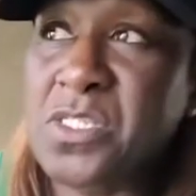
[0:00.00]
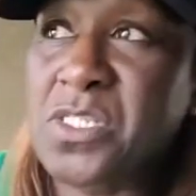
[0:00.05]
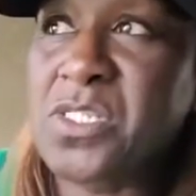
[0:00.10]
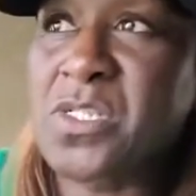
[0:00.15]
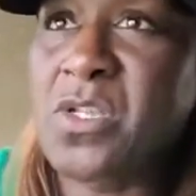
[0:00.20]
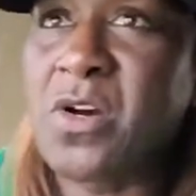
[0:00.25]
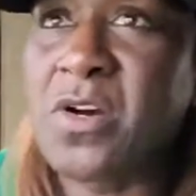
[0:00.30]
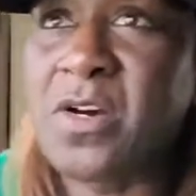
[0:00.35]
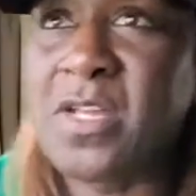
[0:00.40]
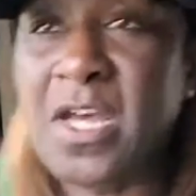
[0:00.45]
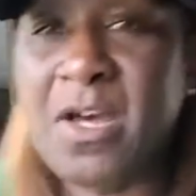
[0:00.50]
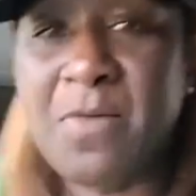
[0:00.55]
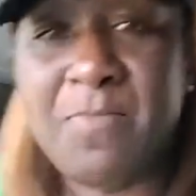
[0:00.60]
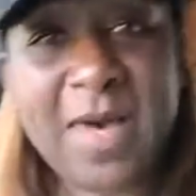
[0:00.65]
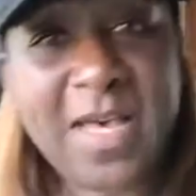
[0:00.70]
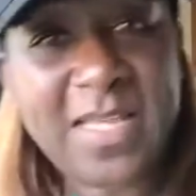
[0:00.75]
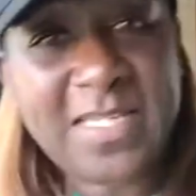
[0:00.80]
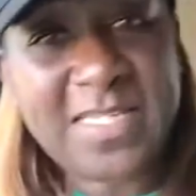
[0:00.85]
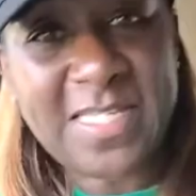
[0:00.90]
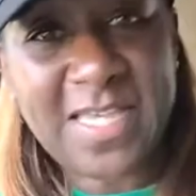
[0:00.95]
to start out
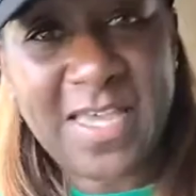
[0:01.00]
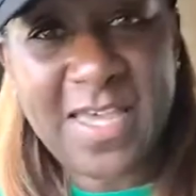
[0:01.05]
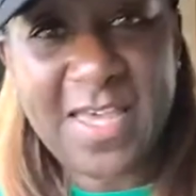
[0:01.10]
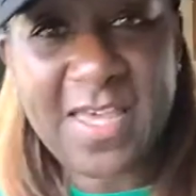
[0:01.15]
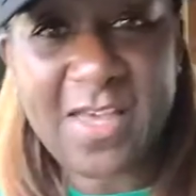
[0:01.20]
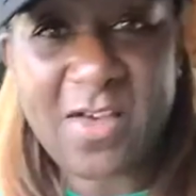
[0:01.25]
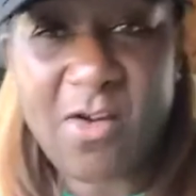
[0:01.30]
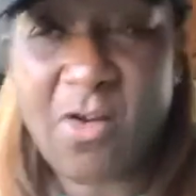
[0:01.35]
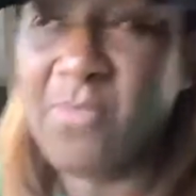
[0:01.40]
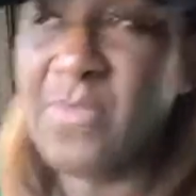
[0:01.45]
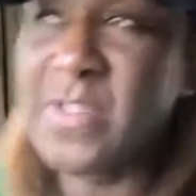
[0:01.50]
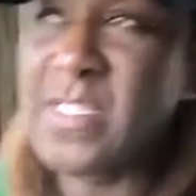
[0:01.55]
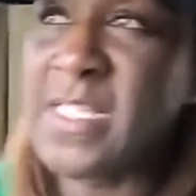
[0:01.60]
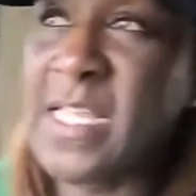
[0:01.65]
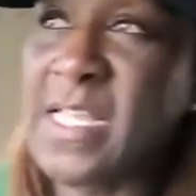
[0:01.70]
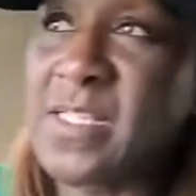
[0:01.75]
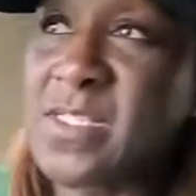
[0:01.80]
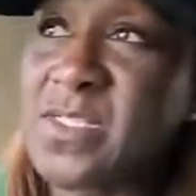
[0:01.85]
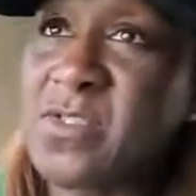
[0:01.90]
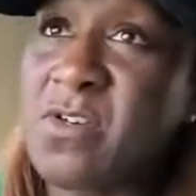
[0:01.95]
by saying,
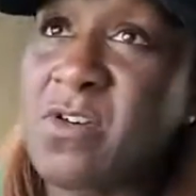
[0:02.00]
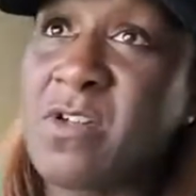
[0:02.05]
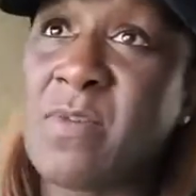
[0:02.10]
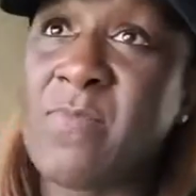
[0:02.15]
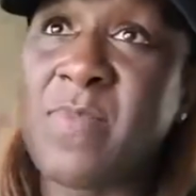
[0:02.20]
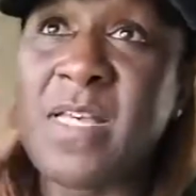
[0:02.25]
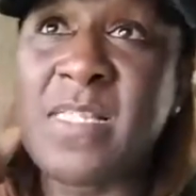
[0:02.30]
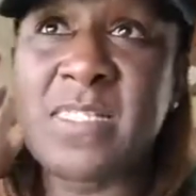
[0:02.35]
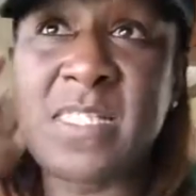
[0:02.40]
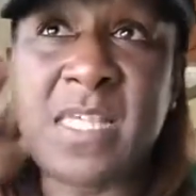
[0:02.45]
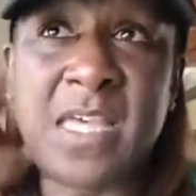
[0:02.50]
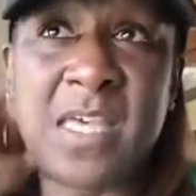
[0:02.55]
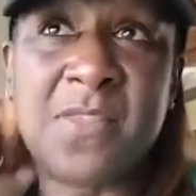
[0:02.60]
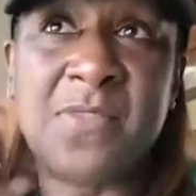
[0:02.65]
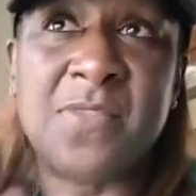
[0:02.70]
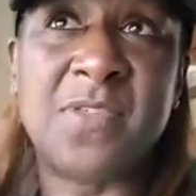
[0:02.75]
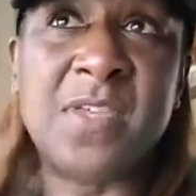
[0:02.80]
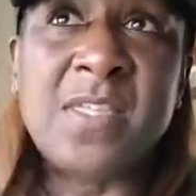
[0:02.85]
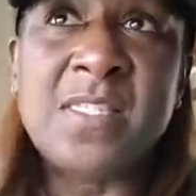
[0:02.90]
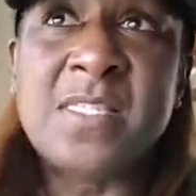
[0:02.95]

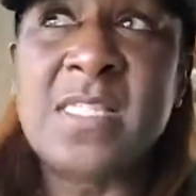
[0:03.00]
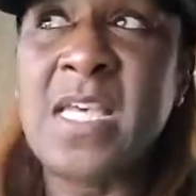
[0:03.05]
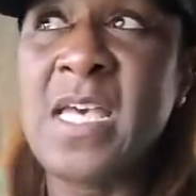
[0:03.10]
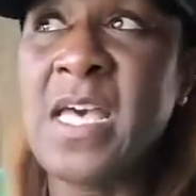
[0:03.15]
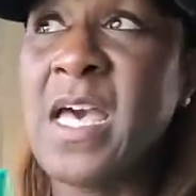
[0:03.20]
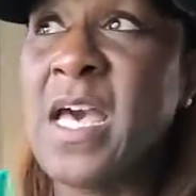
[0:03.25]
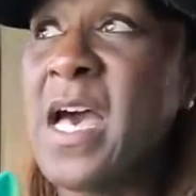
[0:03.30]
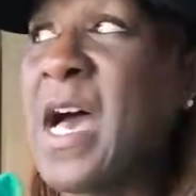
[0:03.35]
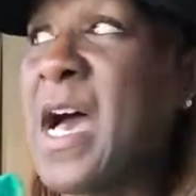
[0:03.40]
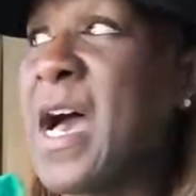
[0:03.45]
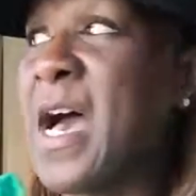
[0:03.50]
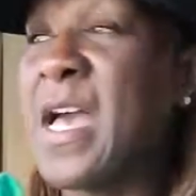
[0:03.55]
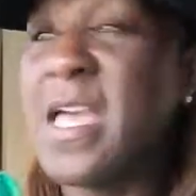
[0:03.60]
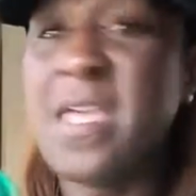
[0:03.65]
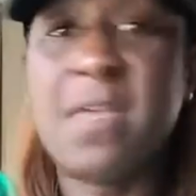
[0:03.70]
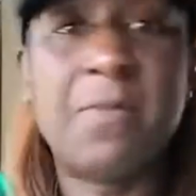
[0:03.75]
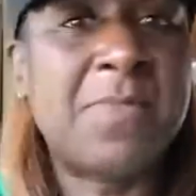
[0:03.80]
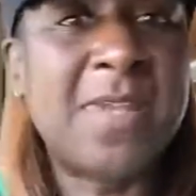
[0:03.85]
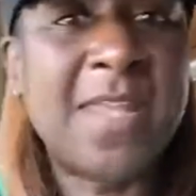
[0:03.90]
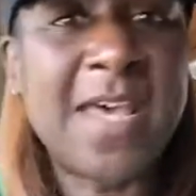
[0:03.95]
this:
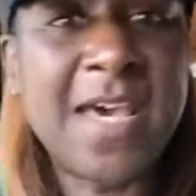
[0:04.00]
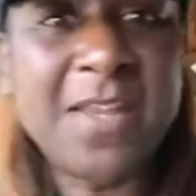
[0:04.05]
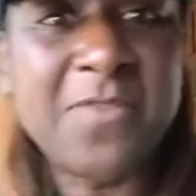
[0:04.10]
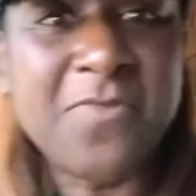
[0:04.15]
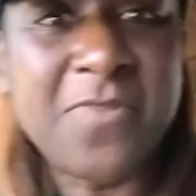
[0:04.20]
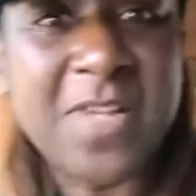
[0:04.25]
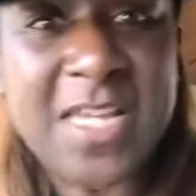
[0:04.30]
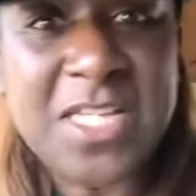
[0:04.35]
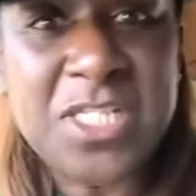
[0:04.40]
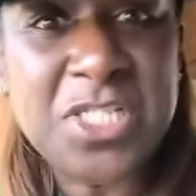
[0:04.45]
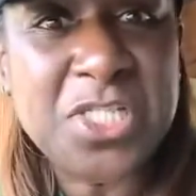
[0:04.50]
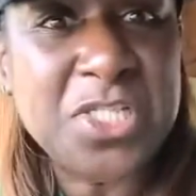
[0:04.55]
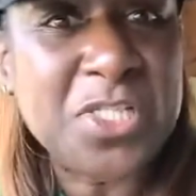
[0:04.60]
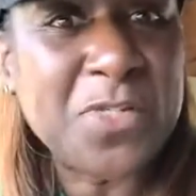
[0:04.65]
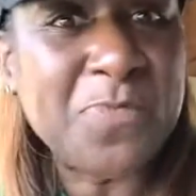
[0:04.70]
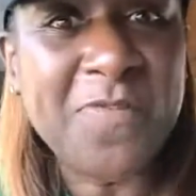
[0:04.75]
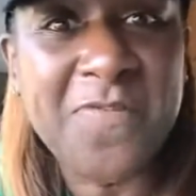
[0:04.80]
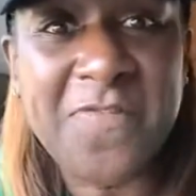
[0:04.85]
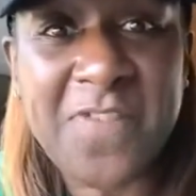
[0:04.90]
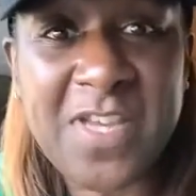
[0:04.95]
I am not a
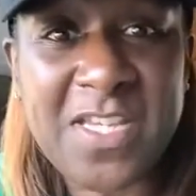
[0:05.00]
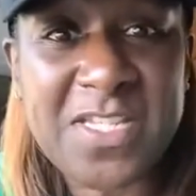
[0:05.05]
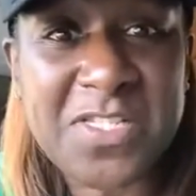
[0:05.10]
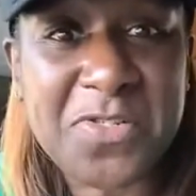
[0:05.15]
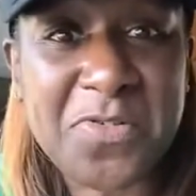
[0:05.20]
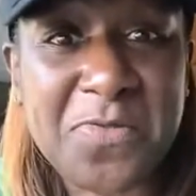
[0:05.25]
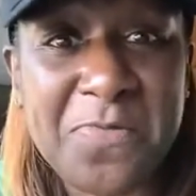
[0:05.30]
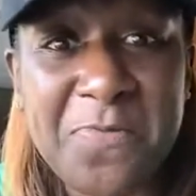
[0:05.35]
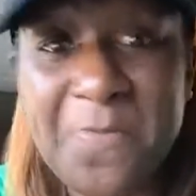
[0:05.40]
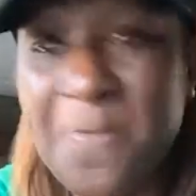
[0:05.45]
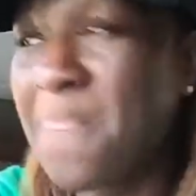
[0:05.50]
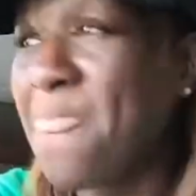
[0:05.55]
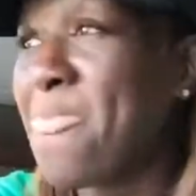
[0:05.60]
relationship professional.